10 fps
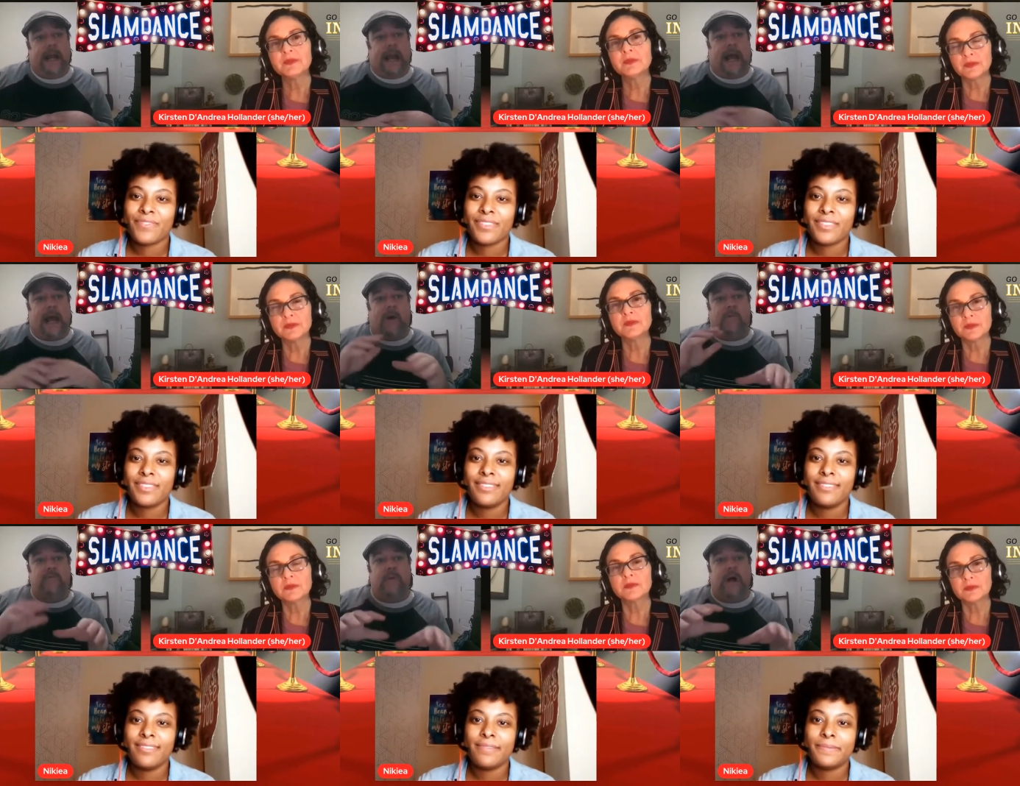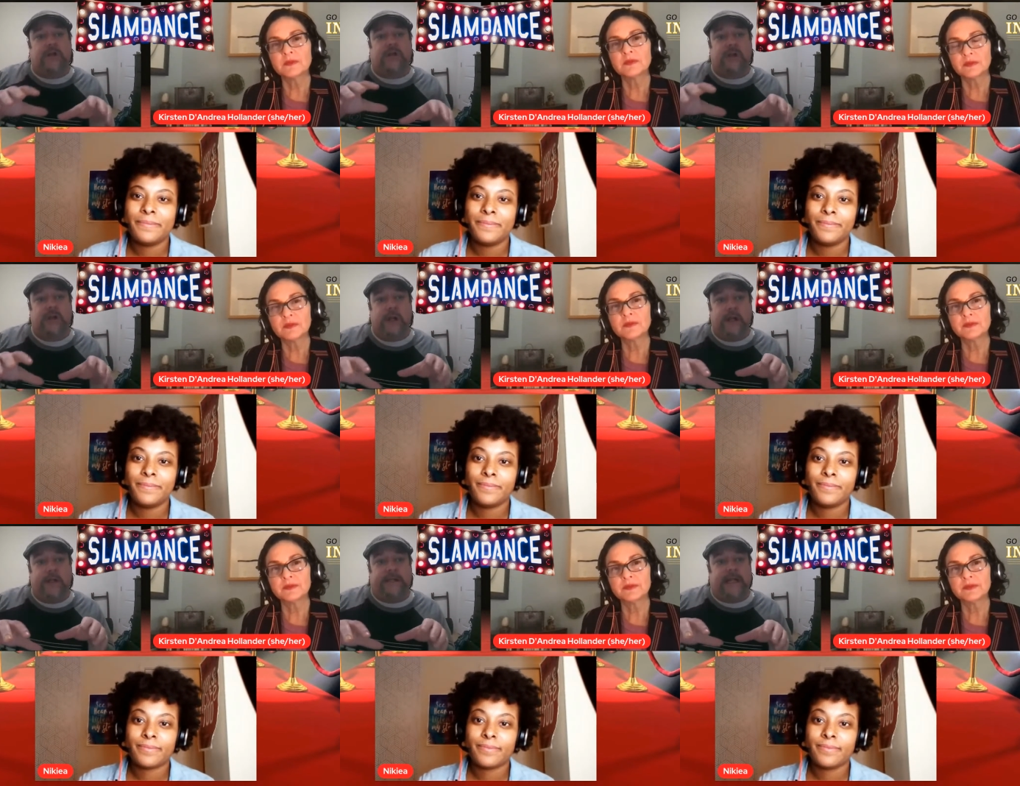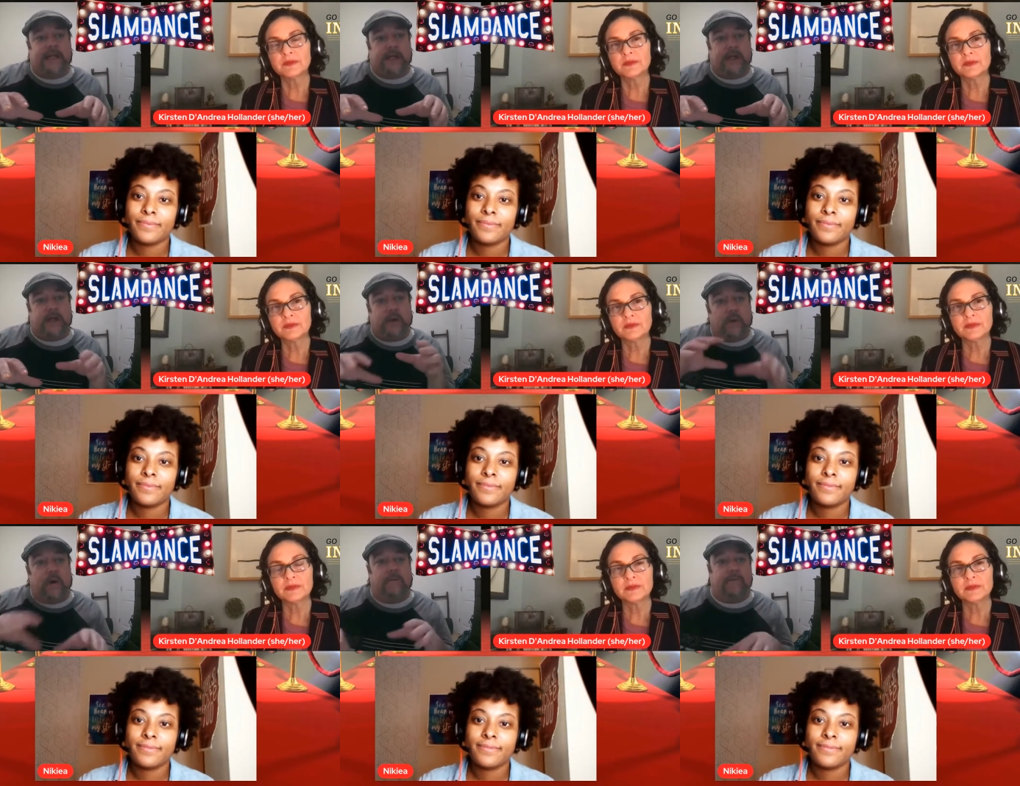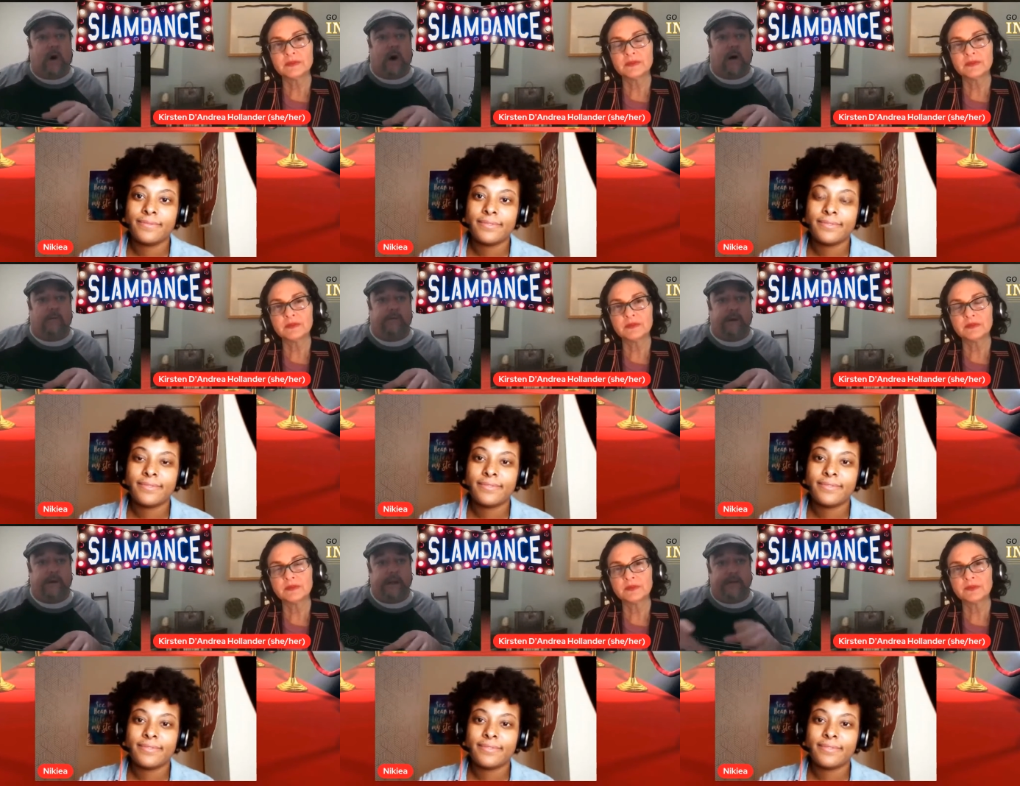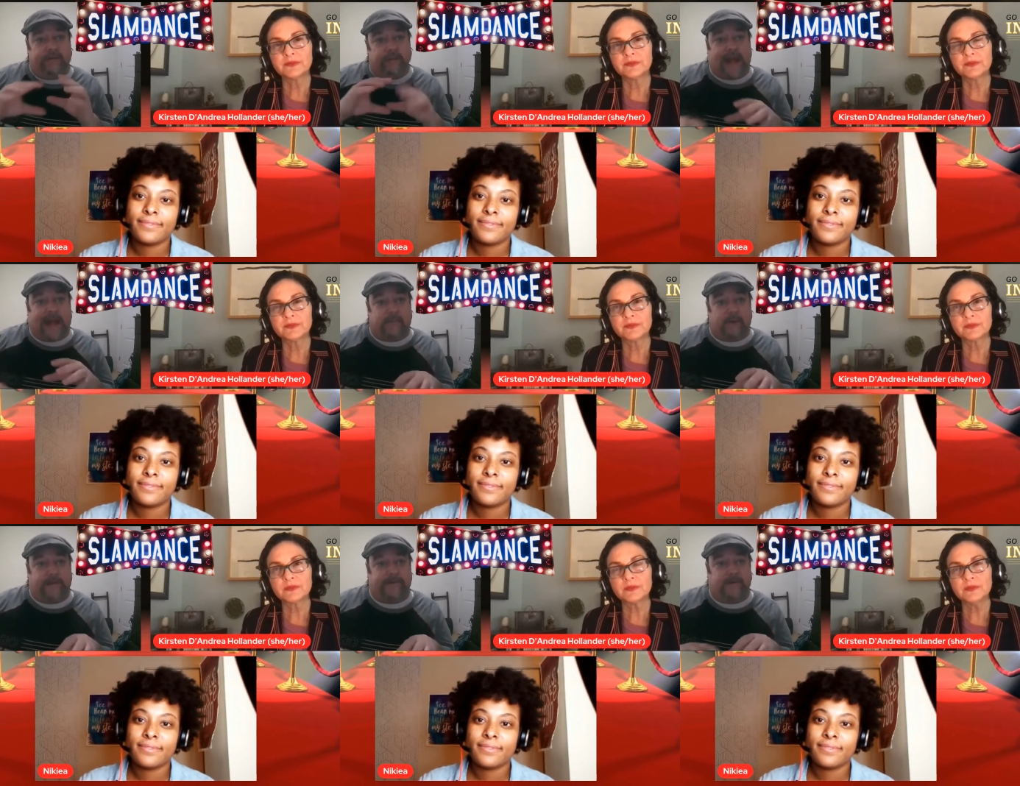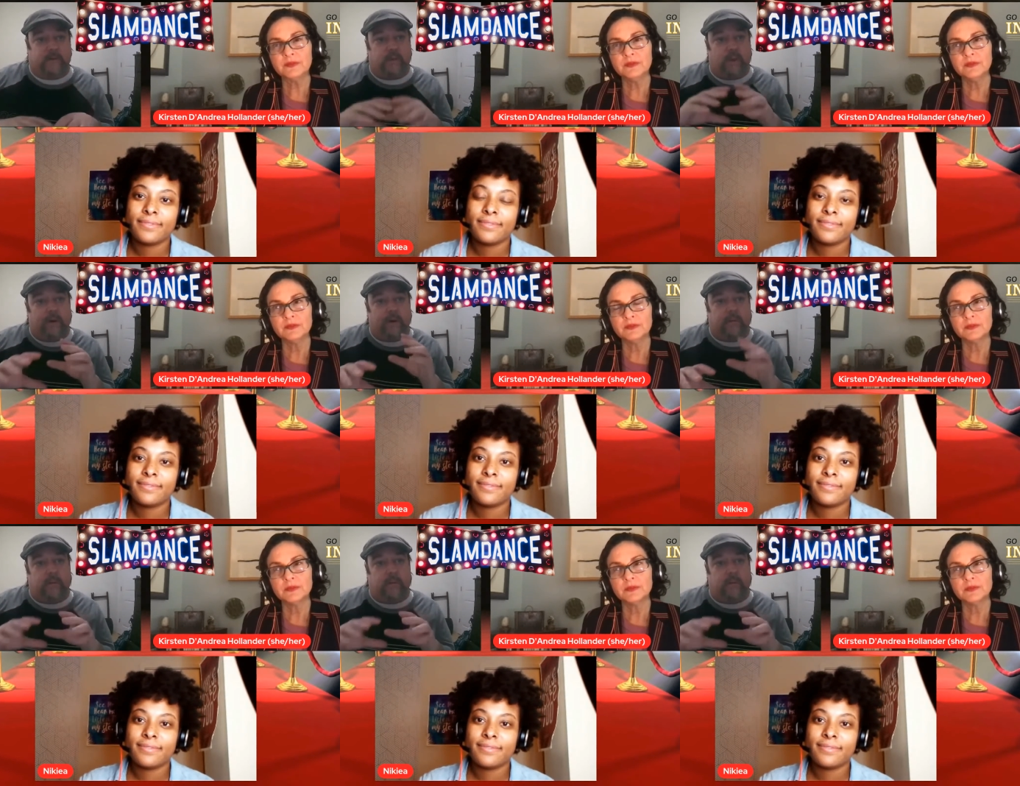Speaker 1: how much did you evolve through that process? What,